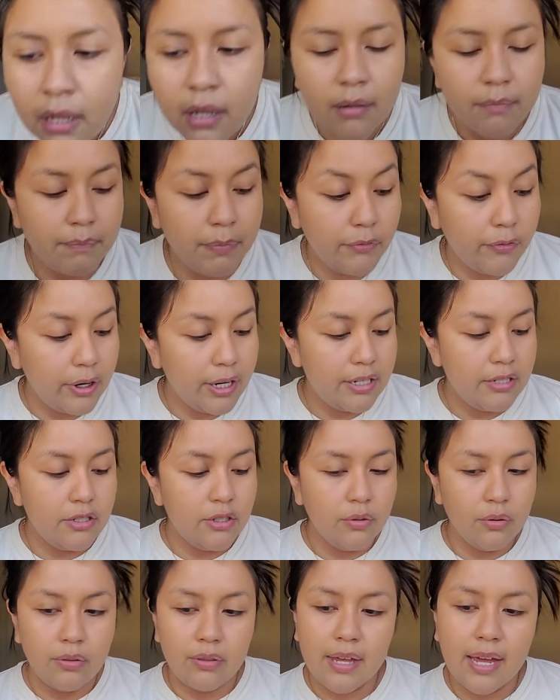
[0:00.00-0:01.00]
Before I
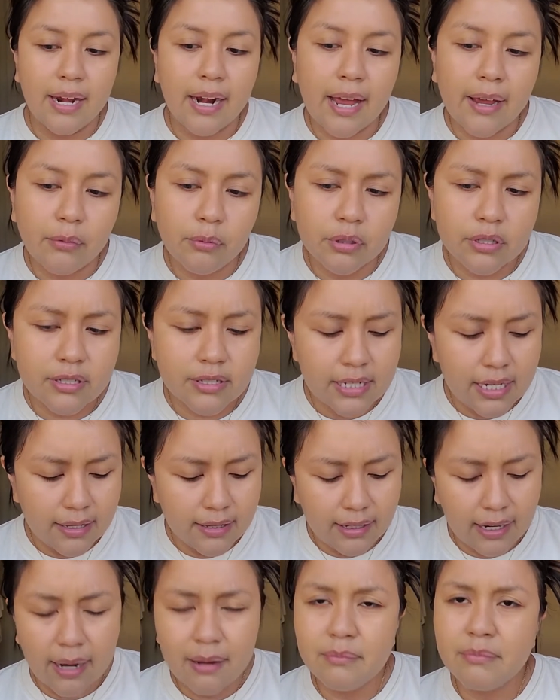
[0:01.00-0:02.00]
do that, I will say
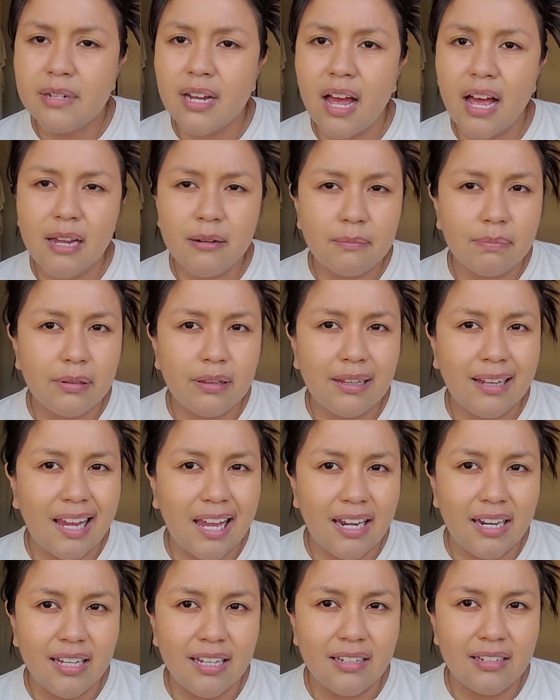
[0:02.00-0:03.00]
that I'm not
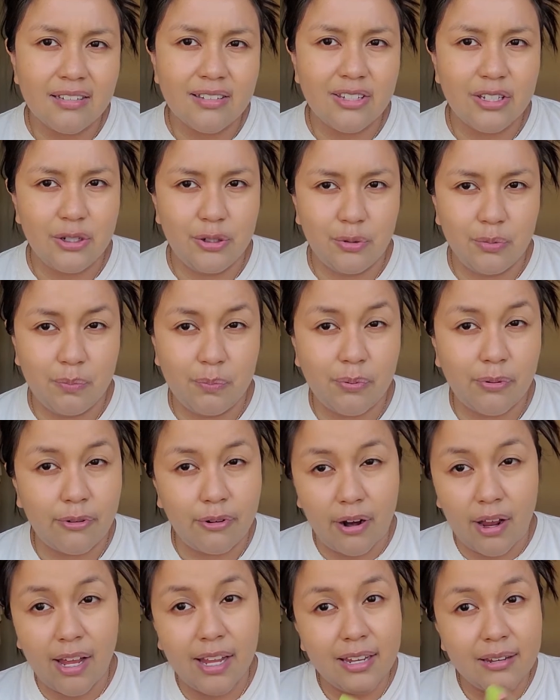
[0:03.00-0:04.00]
planning to
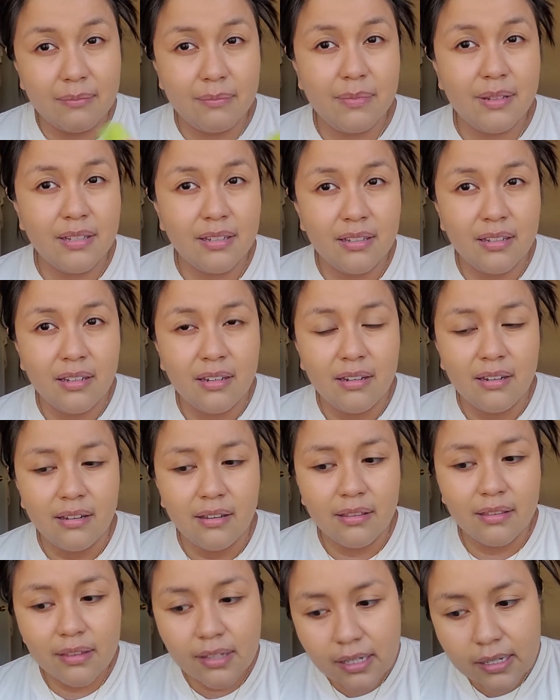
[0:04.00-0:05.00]
prime
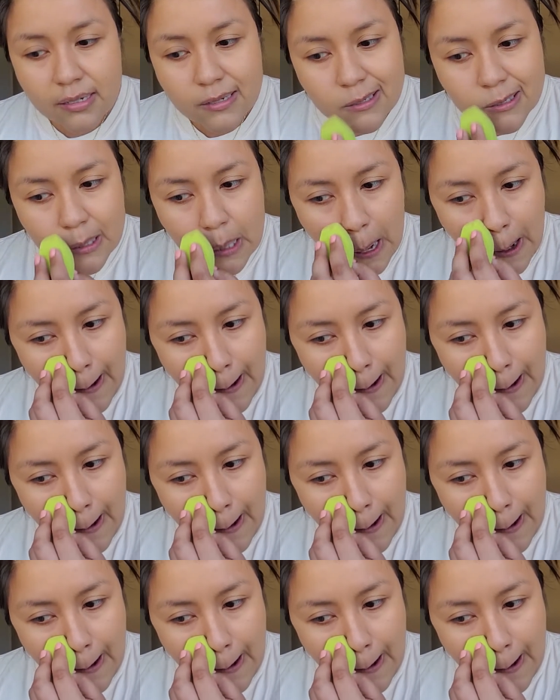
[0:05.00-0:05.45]
this.